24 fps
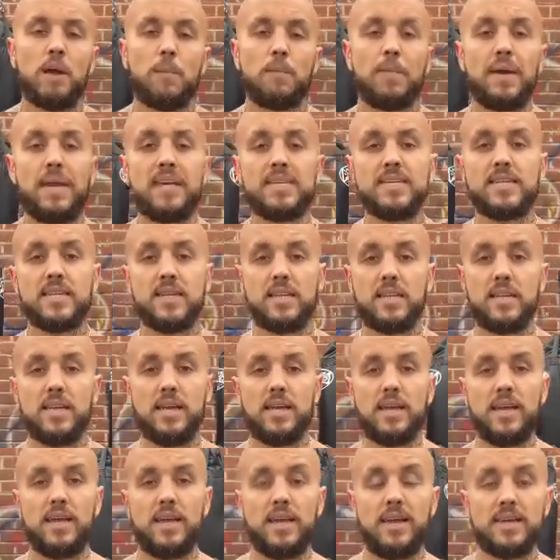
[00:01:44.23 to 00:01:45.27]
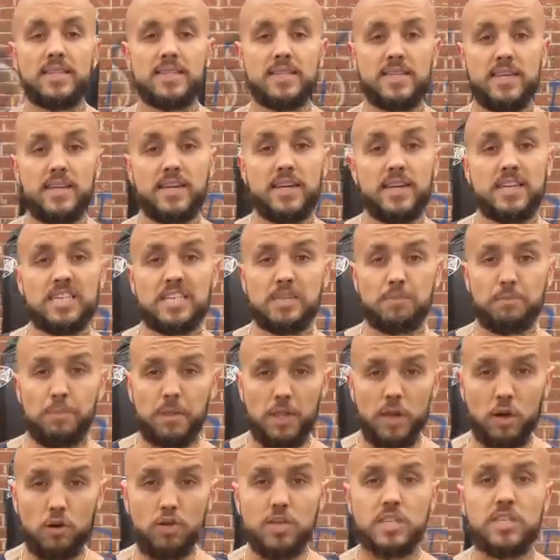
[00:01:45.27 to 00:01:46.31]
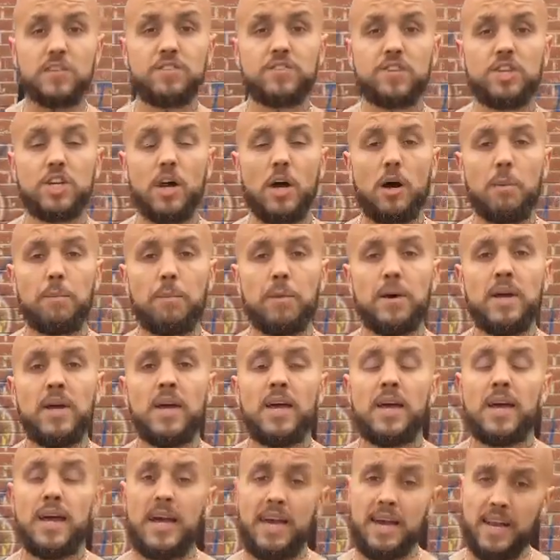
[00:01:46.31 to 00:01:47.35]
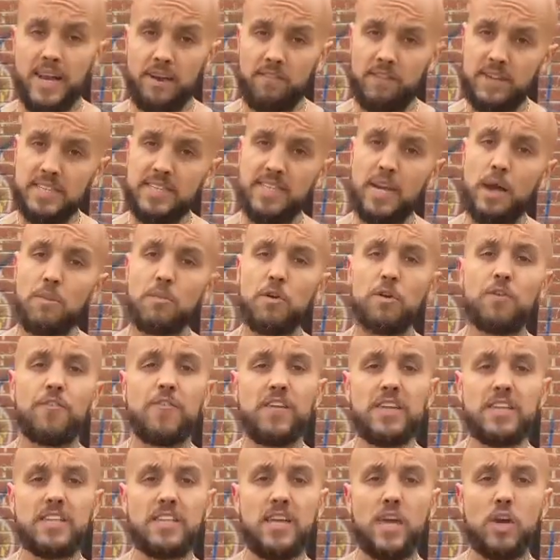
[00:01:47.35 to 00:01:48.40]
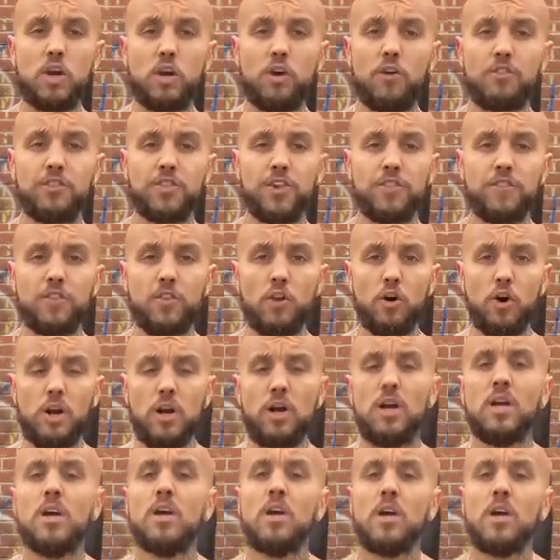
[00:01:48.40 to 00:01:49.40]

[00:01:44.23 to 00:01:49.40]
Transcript: Basically, it's an explosive jump and every time your feet take off the floor,